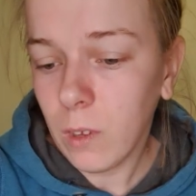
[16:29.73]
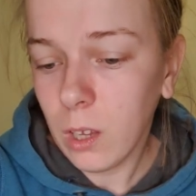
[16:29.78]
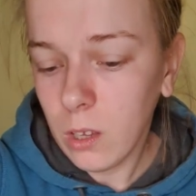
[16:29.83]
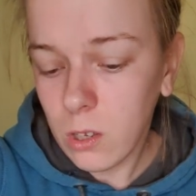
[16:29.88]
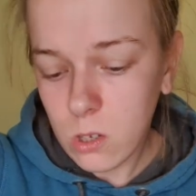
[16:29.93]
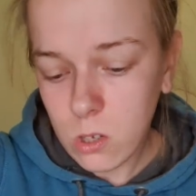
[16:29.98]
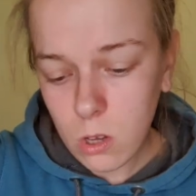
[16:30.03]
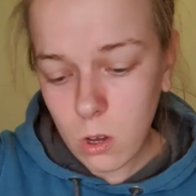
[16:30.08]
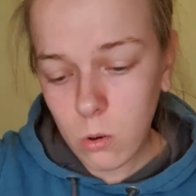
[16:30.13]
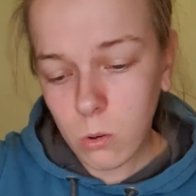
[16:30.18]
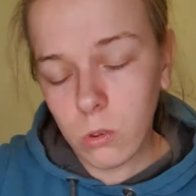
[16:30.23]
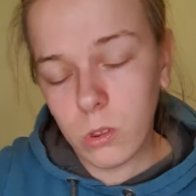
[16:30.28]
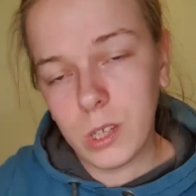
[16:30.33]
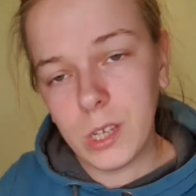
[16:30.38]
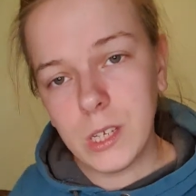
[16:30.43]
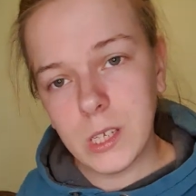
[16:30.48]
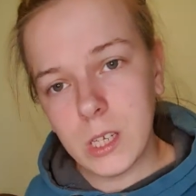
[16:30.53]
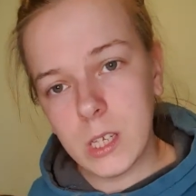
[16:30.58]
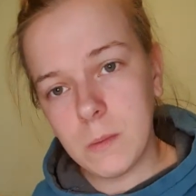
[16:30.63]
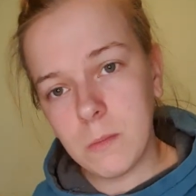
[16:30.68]
So
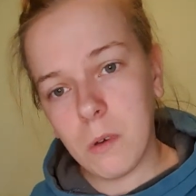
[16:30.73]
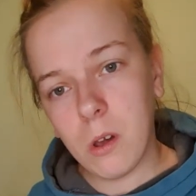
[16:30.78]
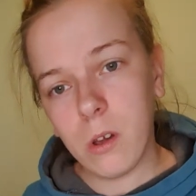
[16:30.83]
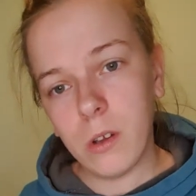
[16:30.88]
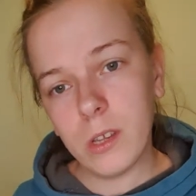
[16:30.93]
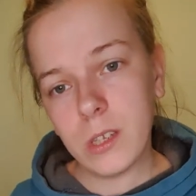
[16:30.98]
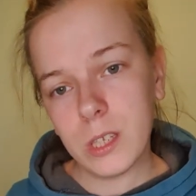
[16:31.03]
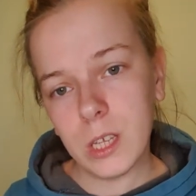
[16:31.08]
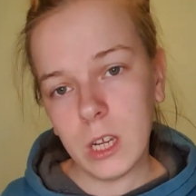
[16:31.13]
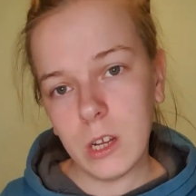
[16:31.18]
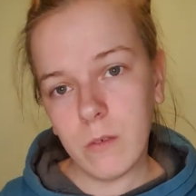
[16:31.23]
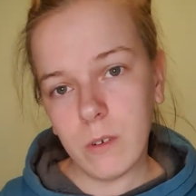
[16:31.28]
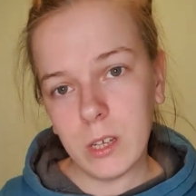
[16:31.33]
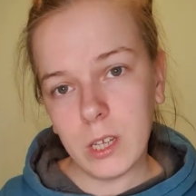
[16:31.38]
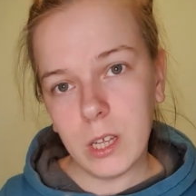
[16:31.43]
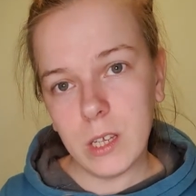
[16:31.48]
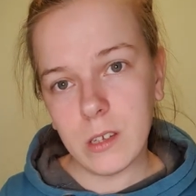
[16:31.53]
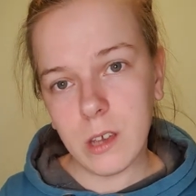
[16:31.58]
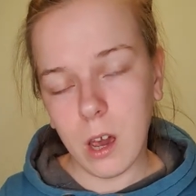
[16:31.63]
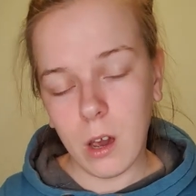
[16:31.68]
this is my secret
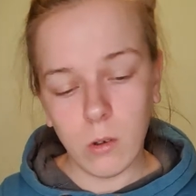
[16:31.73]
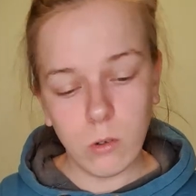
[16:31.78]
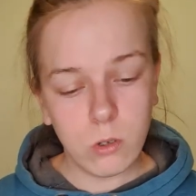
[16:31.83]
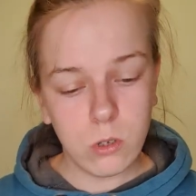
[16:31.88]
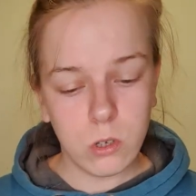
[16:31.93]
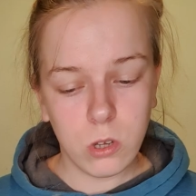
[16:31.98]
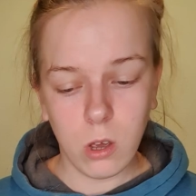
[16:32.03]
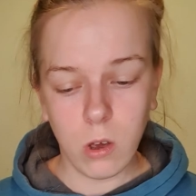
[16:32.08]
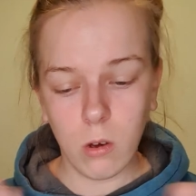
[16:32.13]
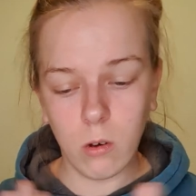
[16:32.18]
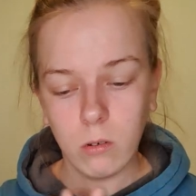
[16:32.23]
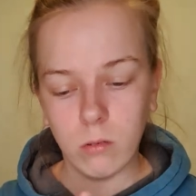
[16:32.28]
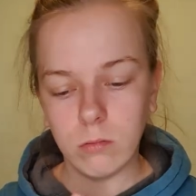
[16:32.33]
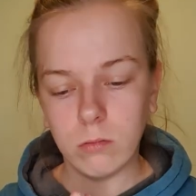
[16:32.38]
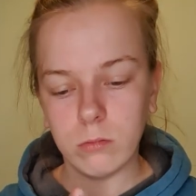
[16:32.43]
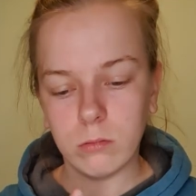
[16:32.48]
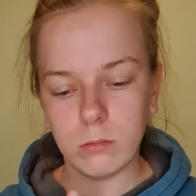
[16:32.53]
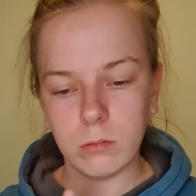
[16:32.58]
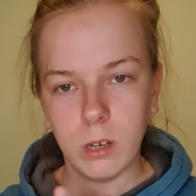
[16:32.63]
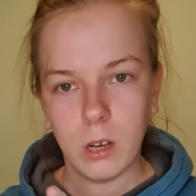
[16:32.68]
is out. So
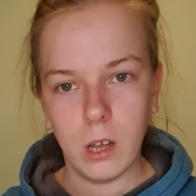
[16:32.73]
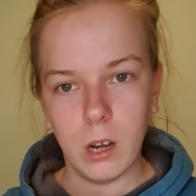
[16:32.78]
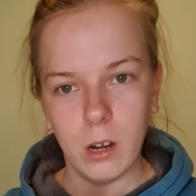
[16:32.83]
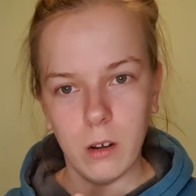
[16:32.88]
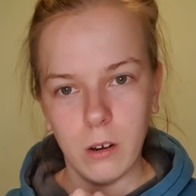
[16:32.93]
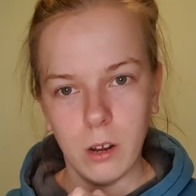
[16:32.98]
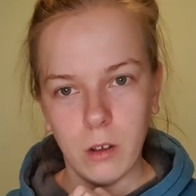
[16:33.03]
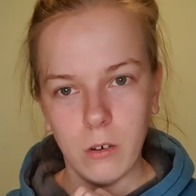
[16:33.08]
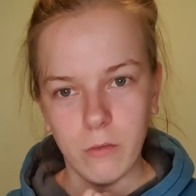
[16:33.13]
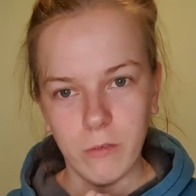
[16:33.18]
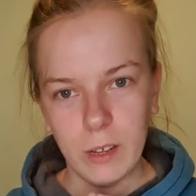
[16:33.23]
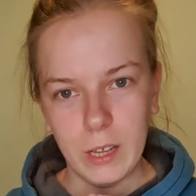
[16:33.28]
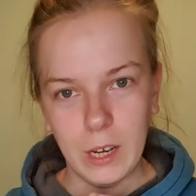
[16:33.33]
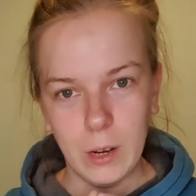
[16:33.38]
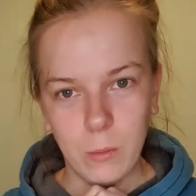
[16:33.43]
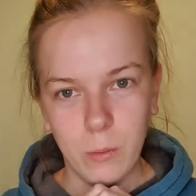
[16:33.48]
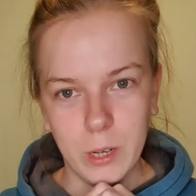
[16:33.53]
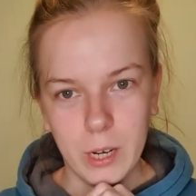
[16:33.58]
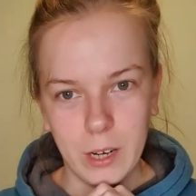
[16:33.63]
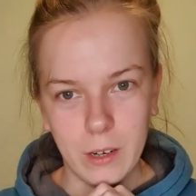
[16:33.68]
I don't know really
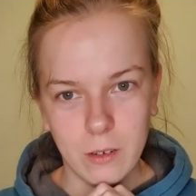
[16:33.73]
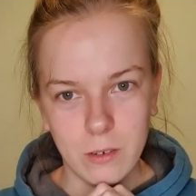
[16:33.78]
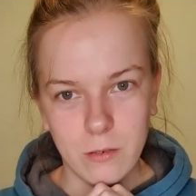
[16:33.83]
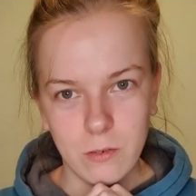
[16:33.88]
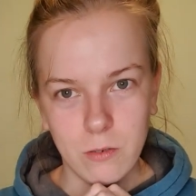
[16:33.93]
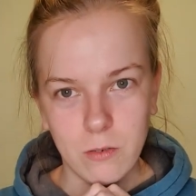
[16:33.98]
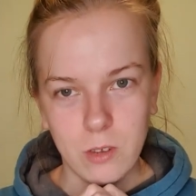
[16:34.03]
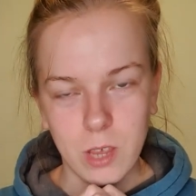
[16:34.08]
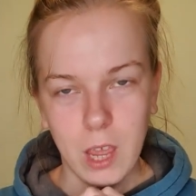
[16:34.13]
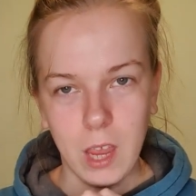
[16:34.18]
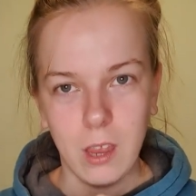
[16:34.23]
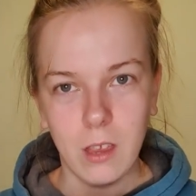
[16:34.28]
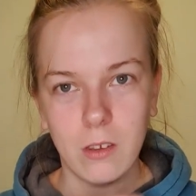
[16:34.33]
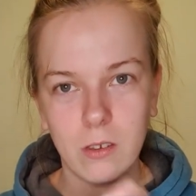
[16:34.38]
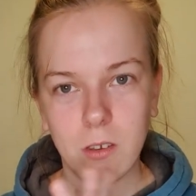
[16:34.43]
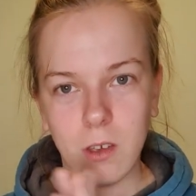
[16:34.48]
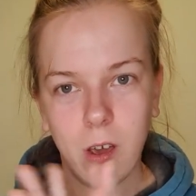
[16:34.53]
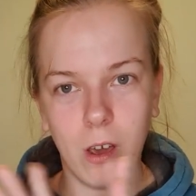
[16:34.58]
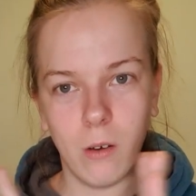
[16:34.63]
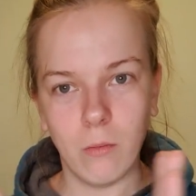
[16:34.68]
what else to say.
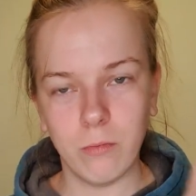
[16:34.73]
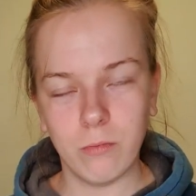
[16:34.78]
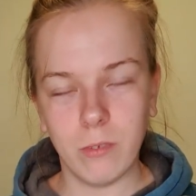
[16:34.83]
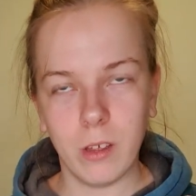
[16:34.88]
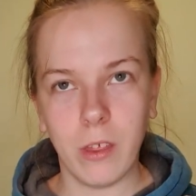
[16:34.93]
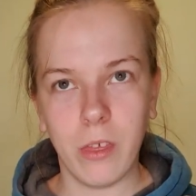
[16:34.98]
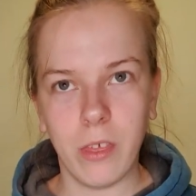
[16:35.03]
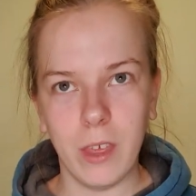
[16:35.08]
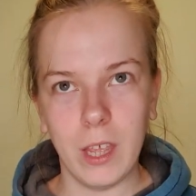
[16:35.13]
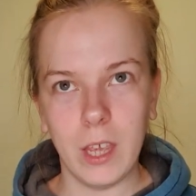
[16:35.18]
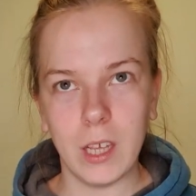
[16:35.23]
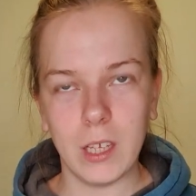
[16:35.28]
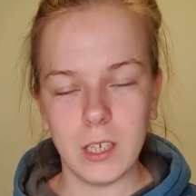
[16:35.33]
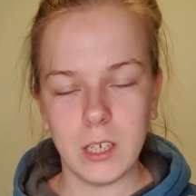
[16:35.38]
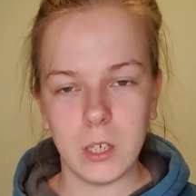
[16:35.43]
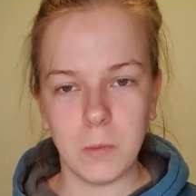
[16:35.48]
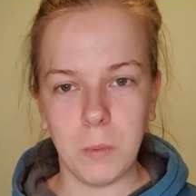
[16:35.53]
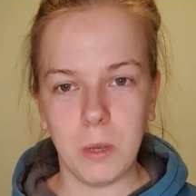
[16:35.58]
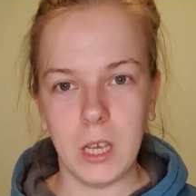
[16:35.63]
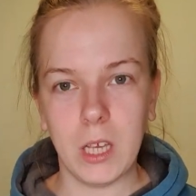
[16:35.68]
So I think it's
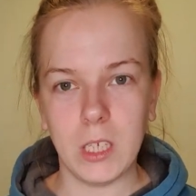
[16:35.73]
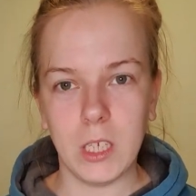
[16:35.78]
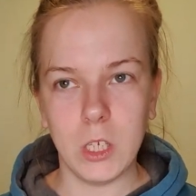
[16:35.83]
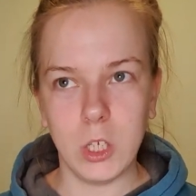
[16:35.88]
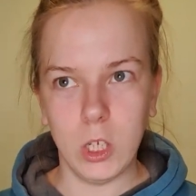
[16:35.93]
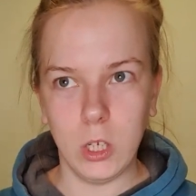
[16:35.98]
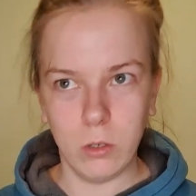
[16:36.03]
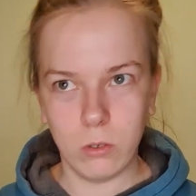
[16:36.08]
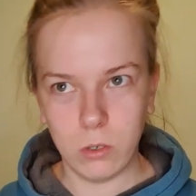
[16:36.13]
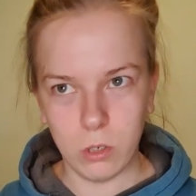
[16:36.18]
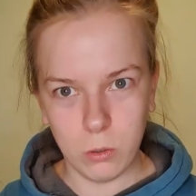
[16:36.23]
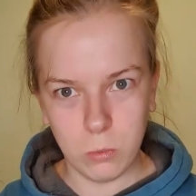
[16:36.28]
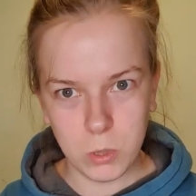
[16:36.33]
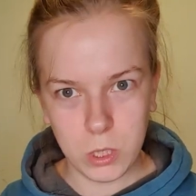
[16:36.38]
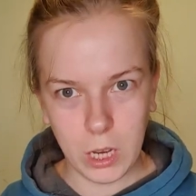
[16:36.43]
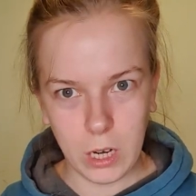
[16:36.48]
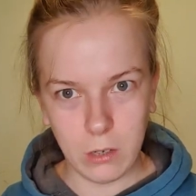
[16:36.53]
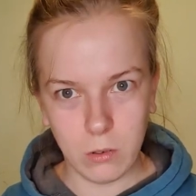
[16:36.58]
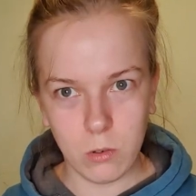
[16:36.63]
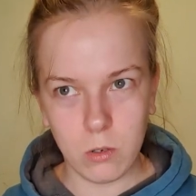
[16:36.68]
just because it's YouTube
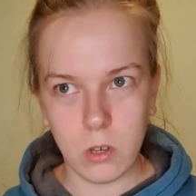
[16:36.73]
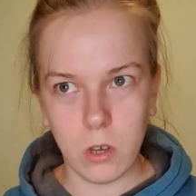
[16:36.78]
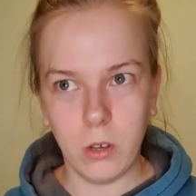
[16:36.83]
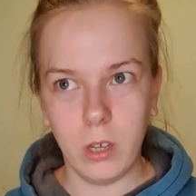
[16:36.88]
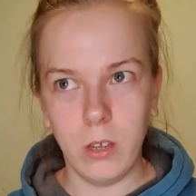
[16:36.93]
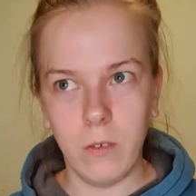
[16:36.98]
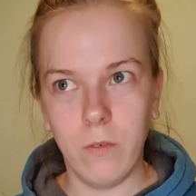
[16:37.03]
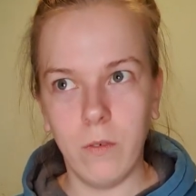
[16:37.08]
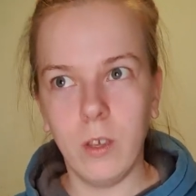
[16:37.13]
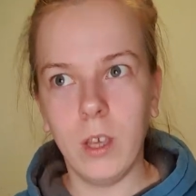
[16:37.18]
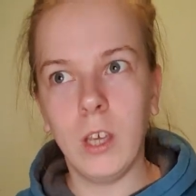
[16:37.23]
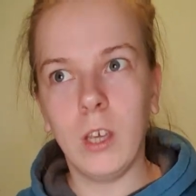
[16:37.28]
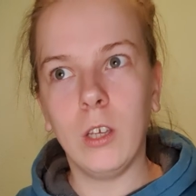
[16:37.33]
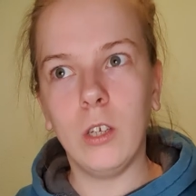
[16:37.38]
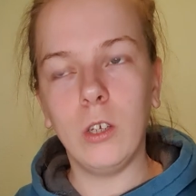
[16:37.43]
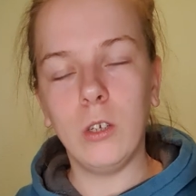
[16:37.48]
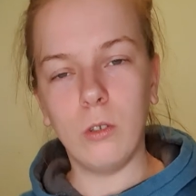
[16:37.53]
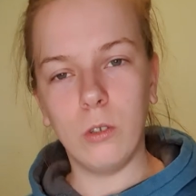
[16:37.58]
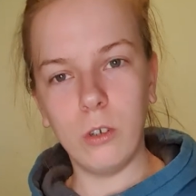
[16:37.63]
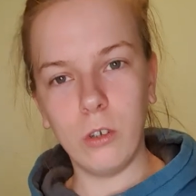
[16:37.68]
channel. So if
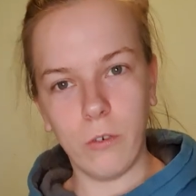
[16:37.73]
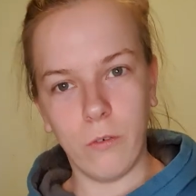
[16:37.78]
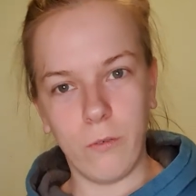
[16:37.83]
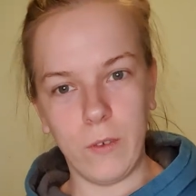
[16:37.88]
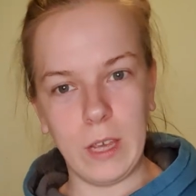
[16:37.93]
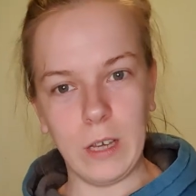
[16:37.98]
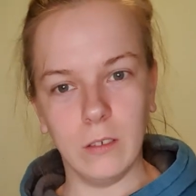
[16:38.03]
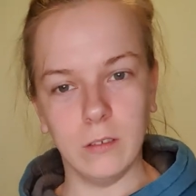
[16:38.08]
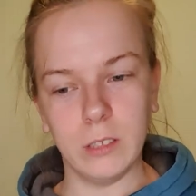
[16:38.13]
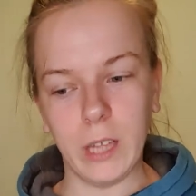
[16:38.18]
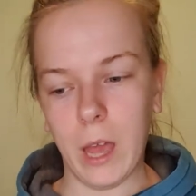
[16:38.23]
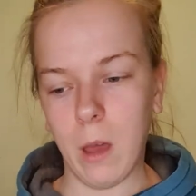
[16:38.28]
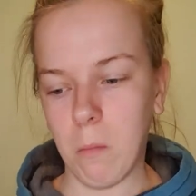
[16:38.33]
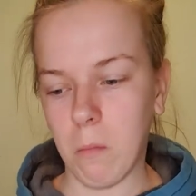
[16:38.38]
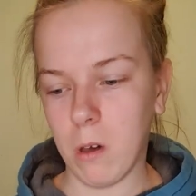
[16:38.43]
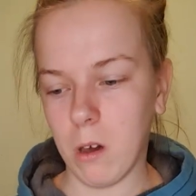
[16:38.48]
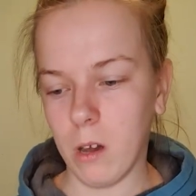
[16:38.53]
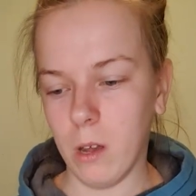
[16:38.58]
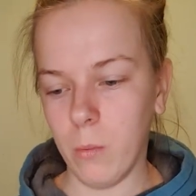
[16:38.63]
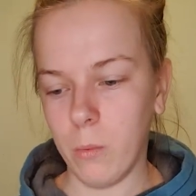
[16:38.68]
you do feel that
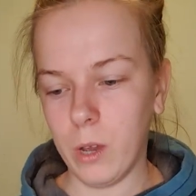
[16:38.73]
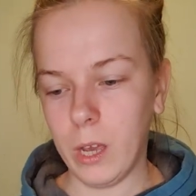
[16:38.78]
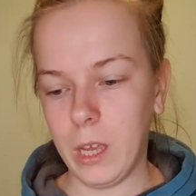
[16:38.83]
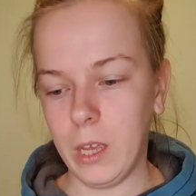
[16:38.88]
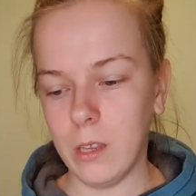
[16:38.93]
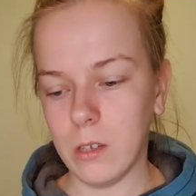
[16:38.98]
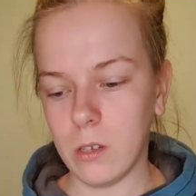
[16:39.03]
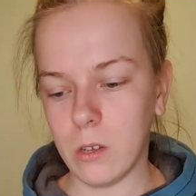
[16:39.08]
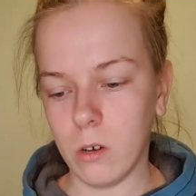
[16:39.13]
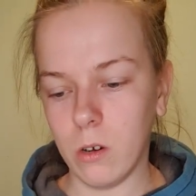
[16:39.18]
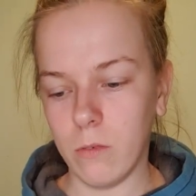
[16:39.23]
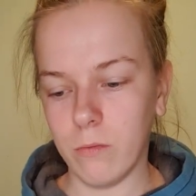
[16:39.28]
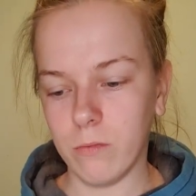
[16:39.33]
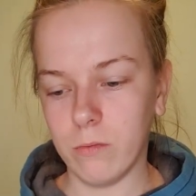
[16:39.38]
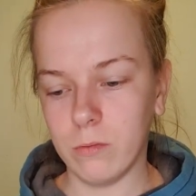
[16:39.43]
my ways of